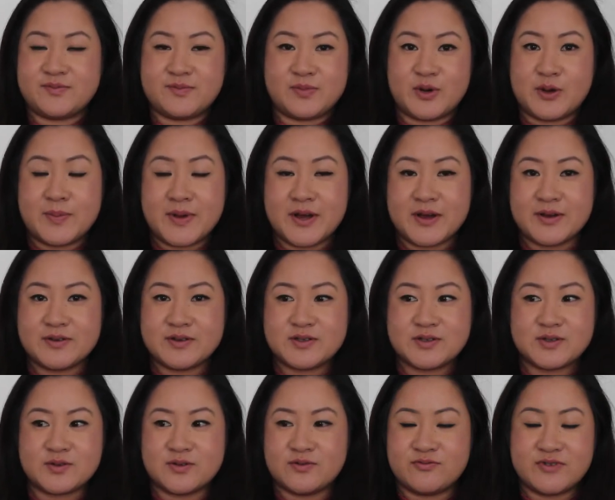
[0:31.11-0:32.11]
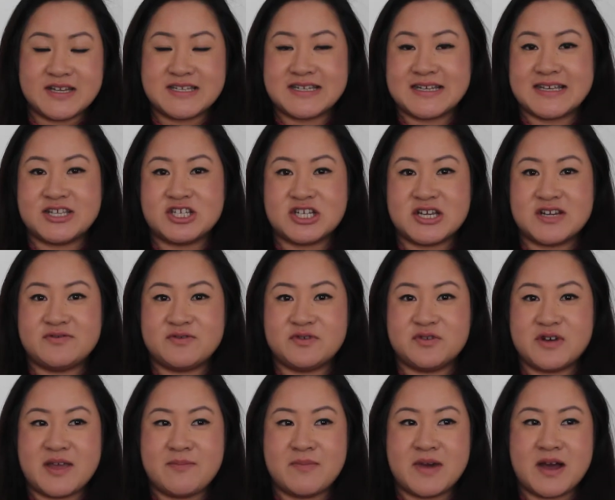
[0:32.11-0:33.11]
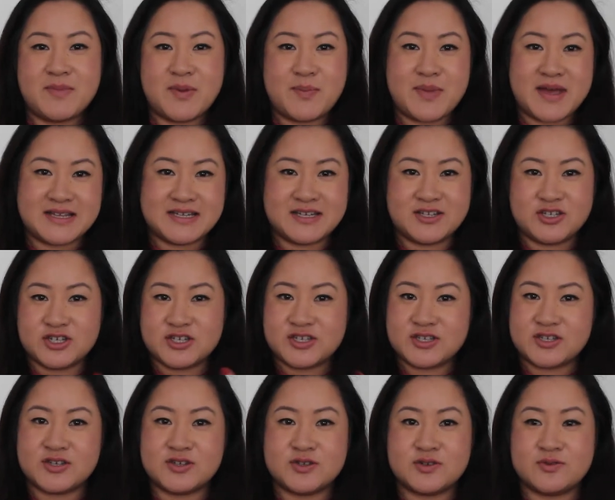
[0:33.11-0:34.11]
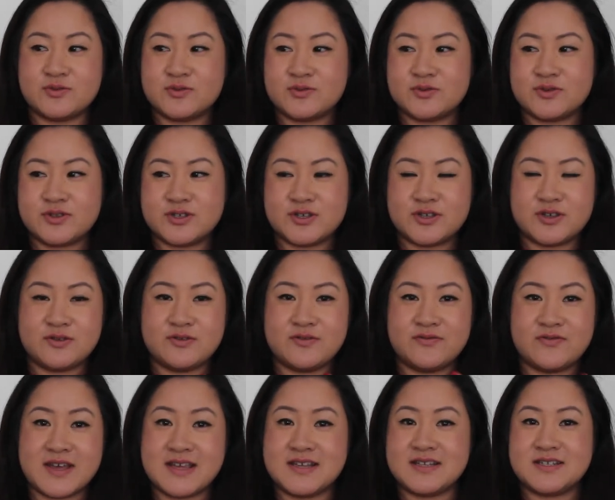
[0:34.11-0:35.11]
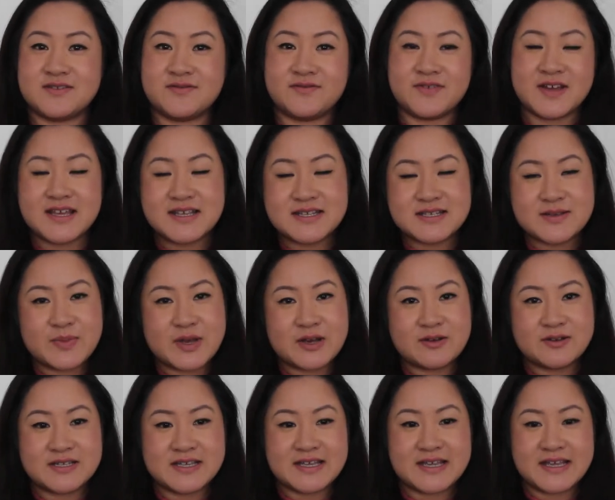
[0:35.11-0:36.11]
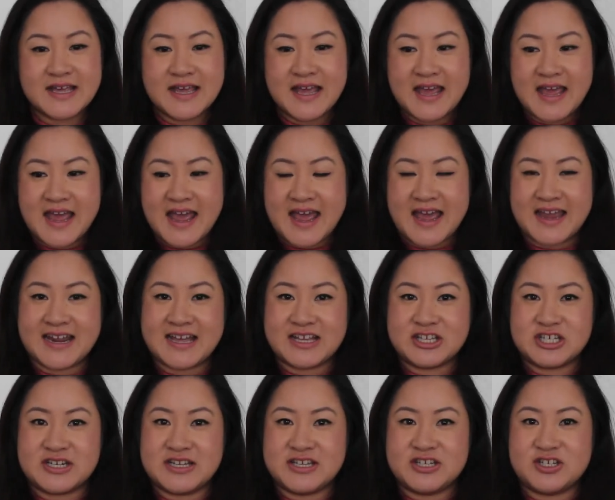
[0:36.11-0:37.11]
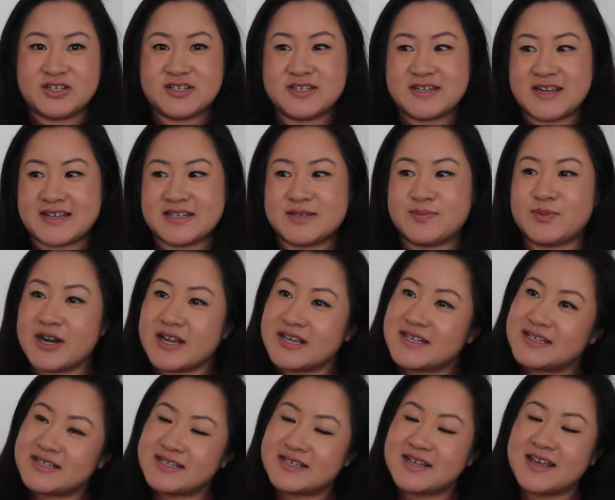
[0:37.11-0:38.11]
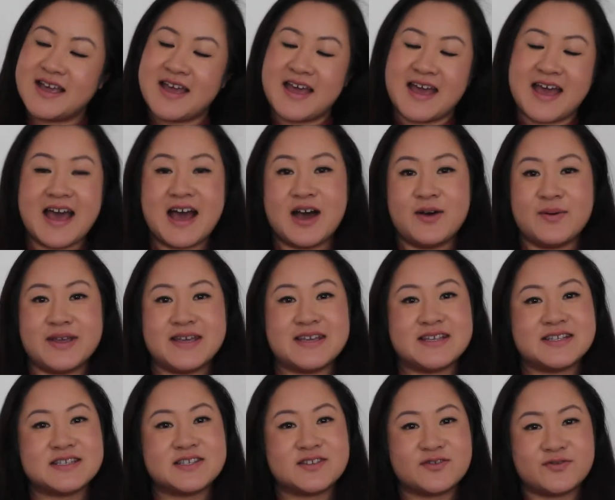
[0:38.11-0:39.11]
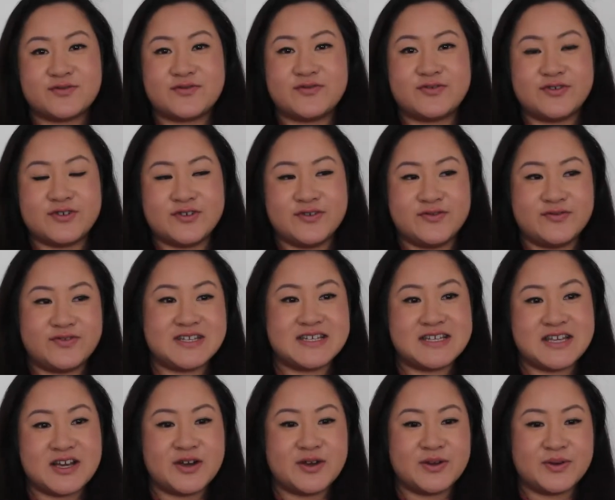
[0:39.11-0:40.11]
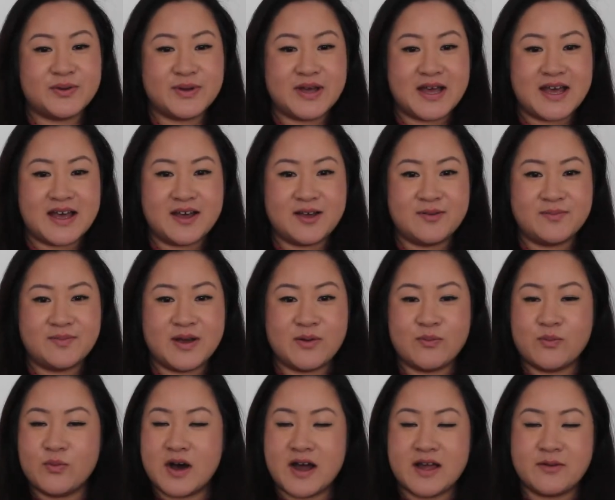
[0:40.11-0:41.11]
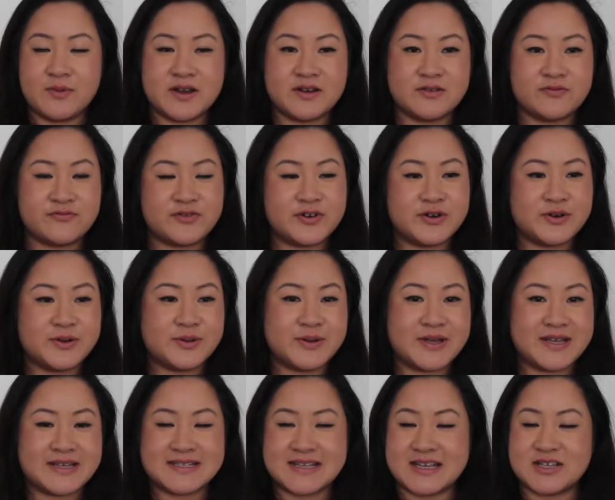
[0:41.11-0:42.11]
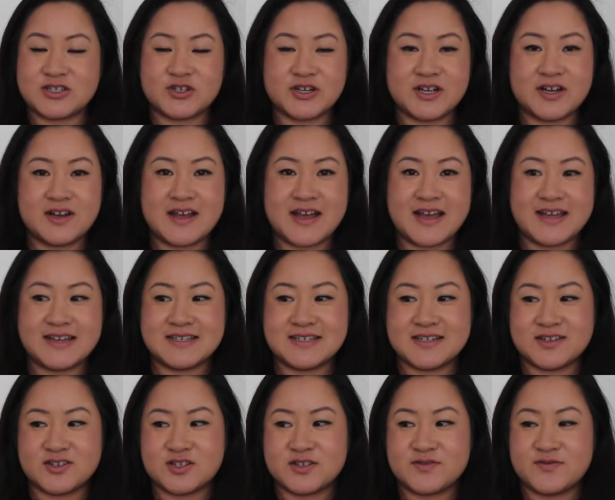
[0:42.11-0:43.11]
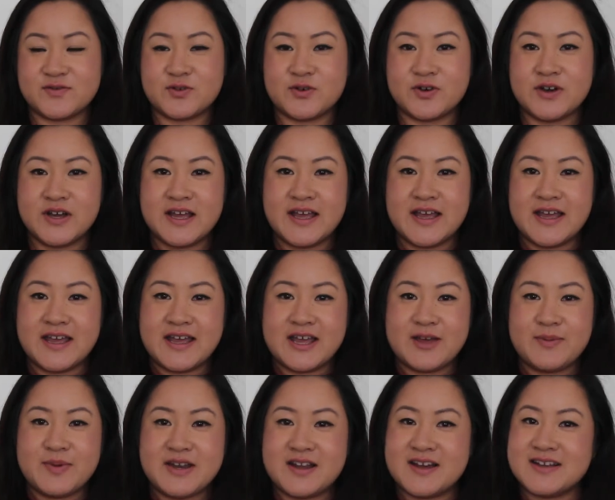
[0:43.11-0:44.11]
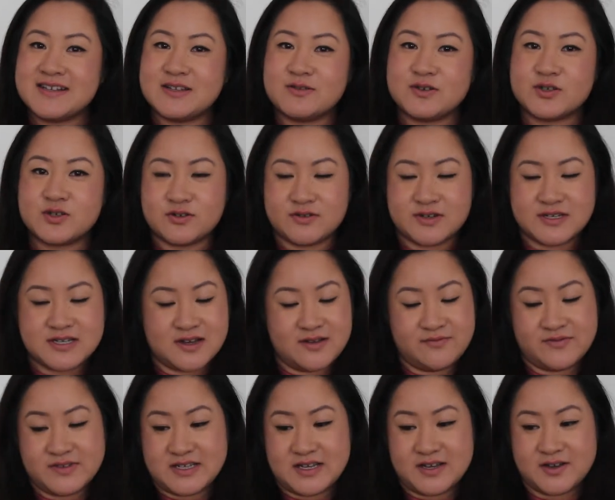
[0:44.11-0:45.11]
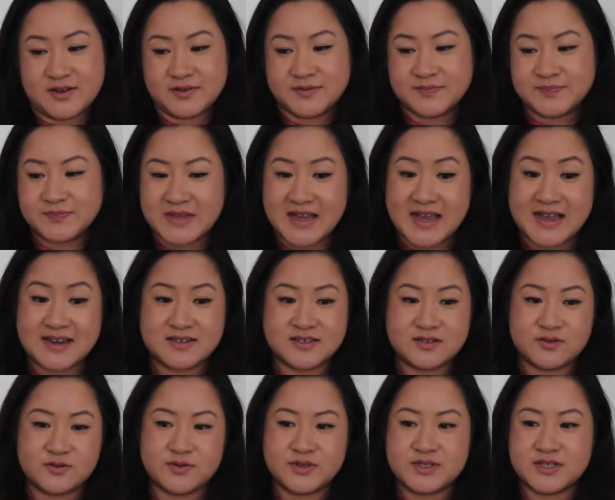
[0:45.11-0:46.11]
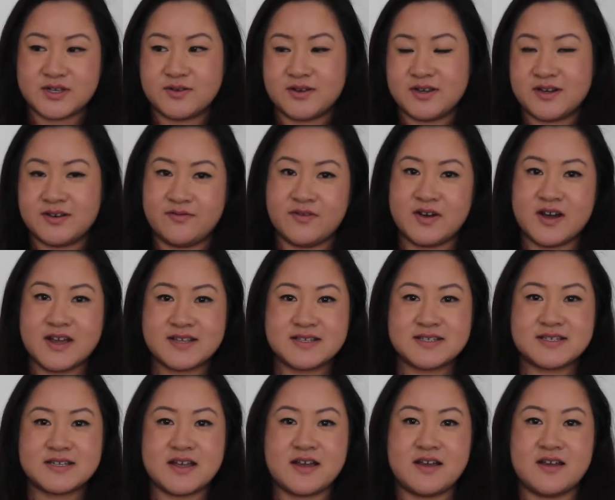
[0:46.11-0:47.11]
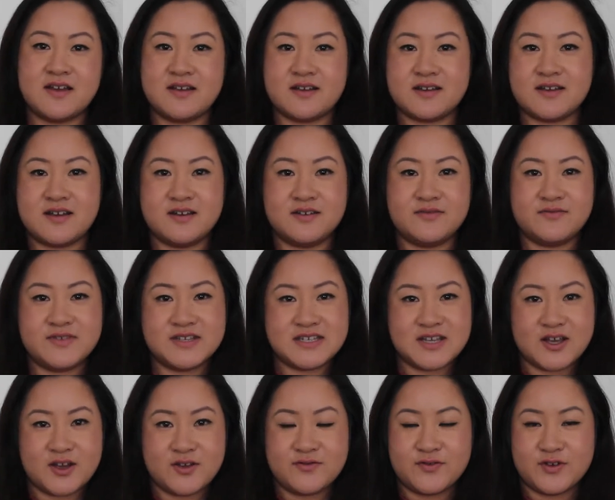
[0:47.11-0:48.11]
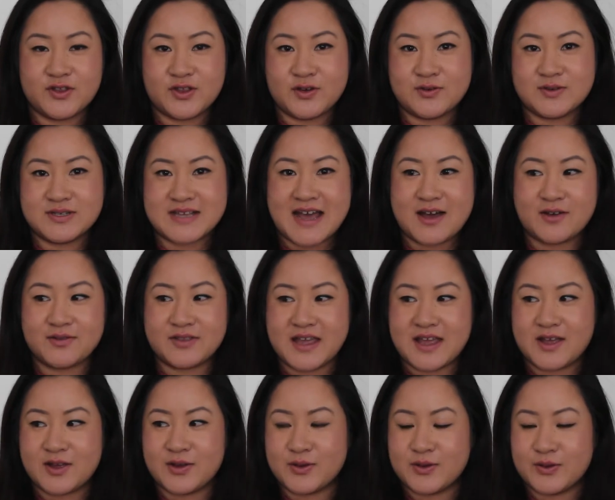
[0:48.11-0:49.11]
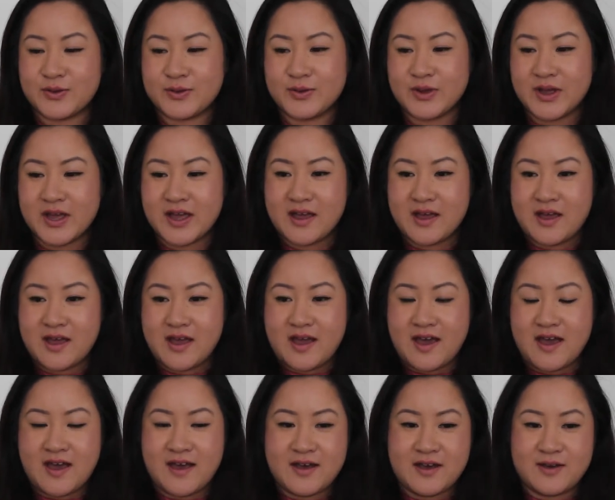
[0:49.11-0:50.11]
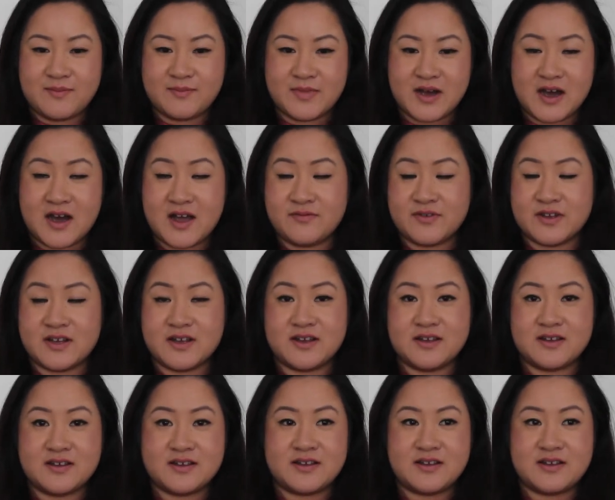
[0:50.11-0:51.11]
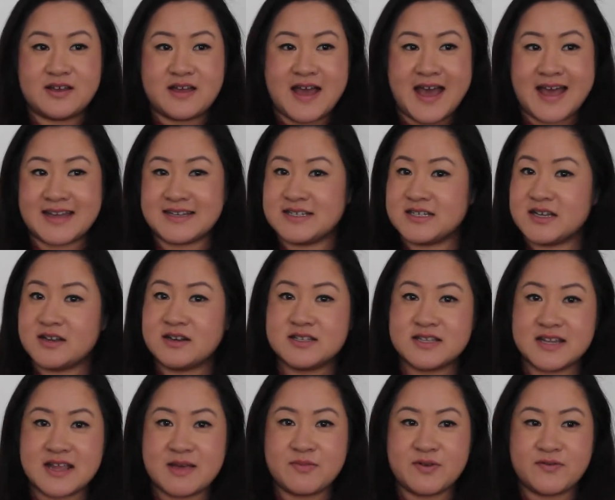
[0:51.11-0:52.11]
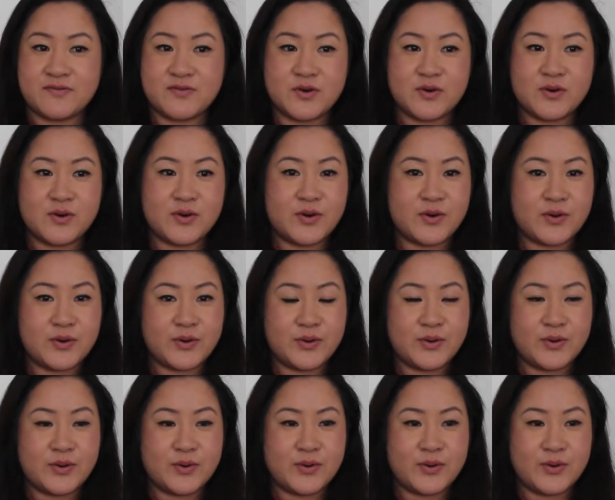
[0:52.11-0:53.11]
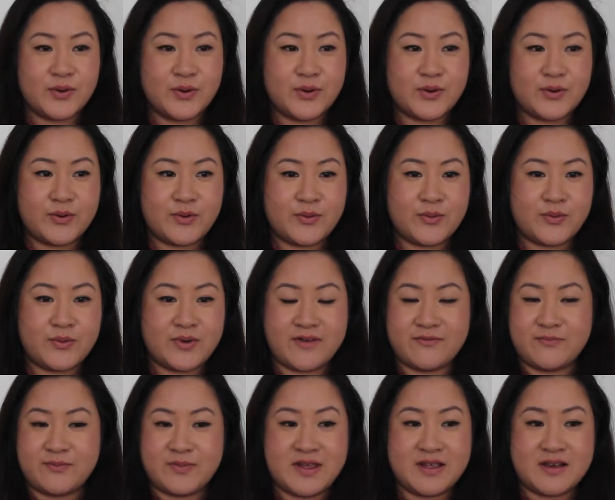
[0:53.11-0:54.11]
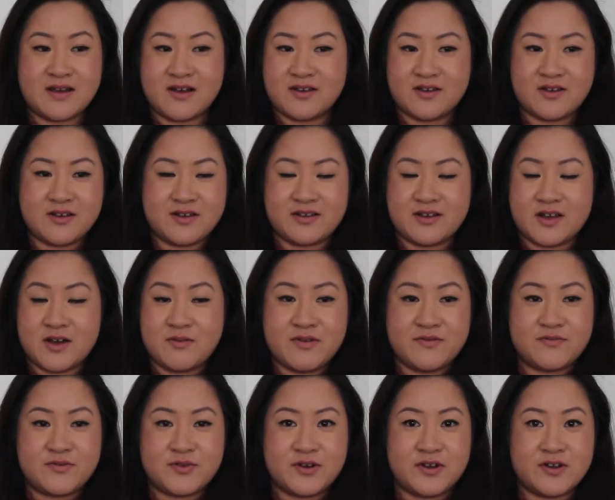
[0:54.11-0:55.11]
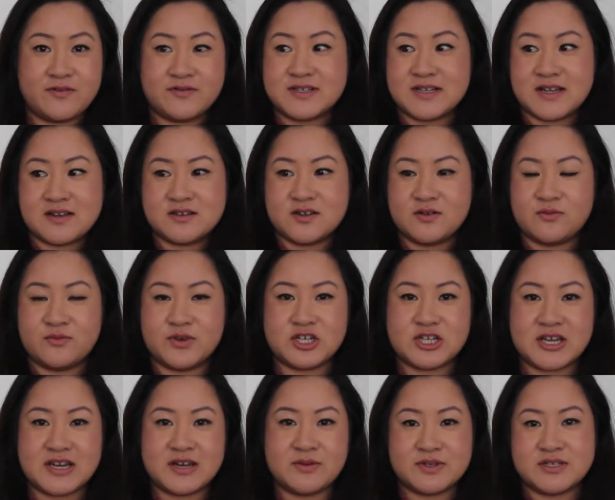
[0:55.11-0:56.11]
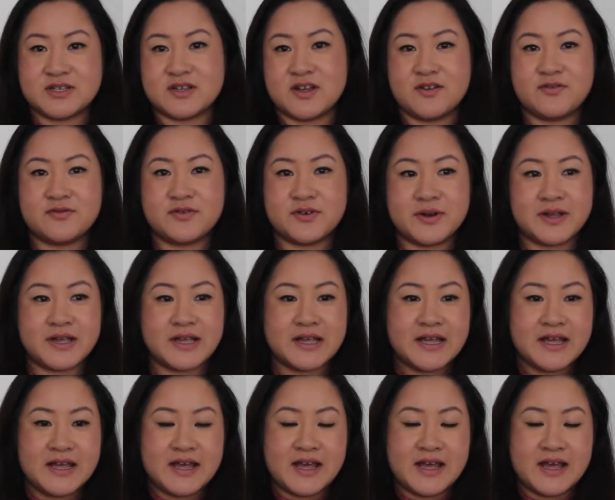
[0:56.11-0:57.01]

blog posts or reading in general, it might be better just to talk to you face to face about it and actually just express how it is through video and what I went through, etc. And I just thought it'd be a nice little story time video, and also an advice kind of video for those out there who either had it done to them before or have been going through it. Obviously I don't wish anyone to go through it,